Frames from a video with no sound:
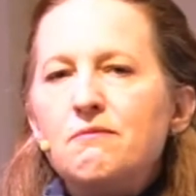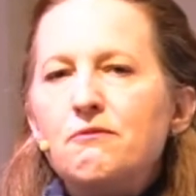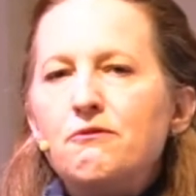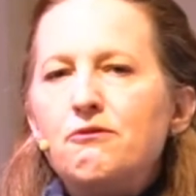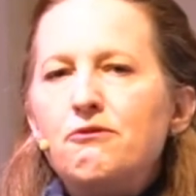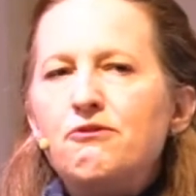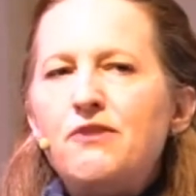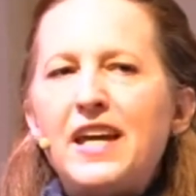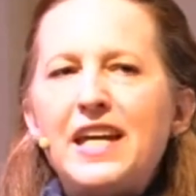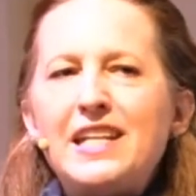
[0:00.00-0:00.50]

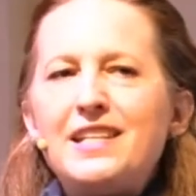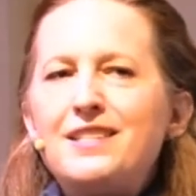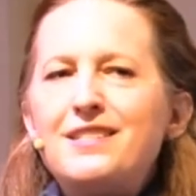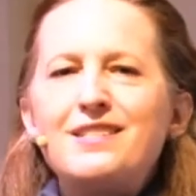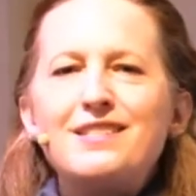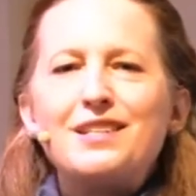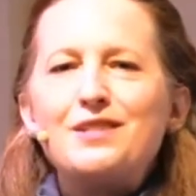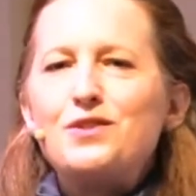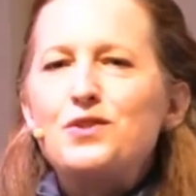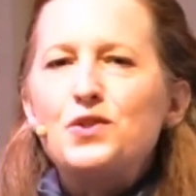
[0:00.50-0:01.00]

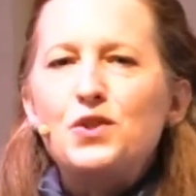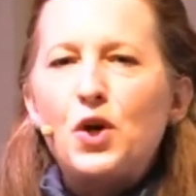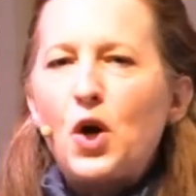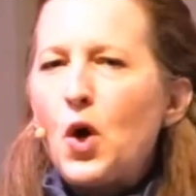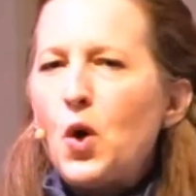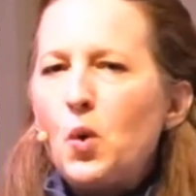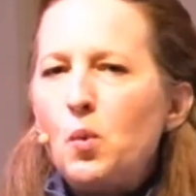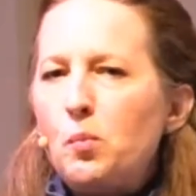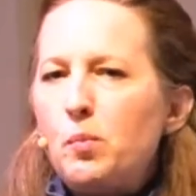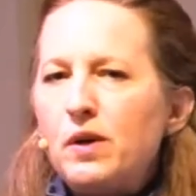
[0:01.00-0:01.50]
face and
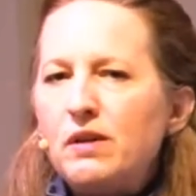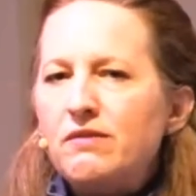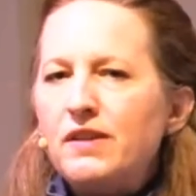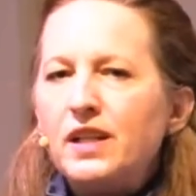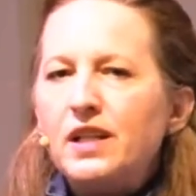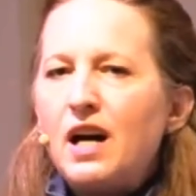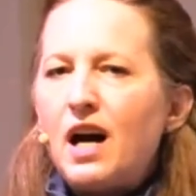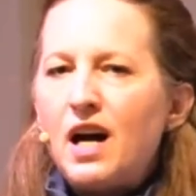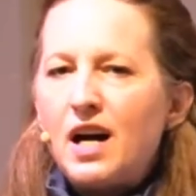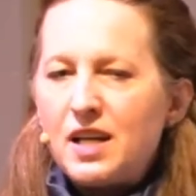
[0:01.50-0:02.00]
scope of a
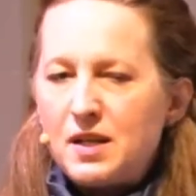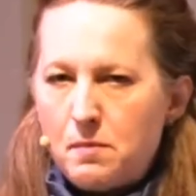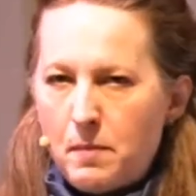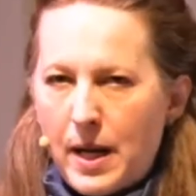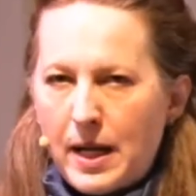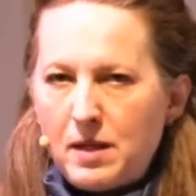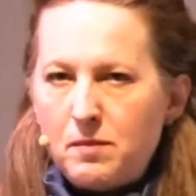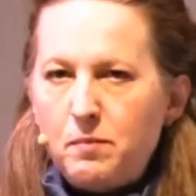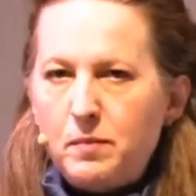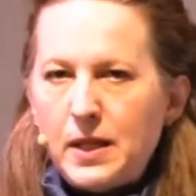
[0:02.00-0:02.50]
God
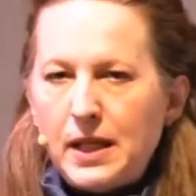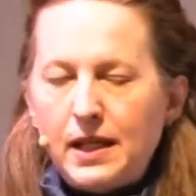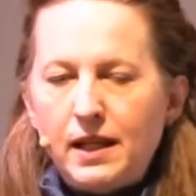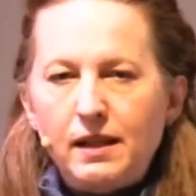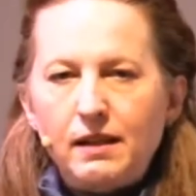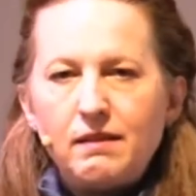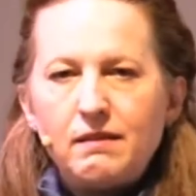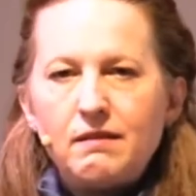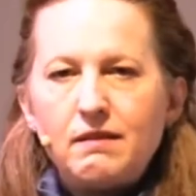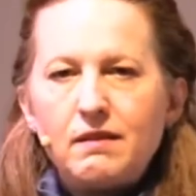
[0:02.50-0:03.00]
might
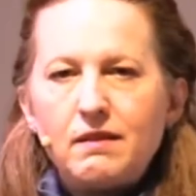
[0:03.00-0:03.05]
be,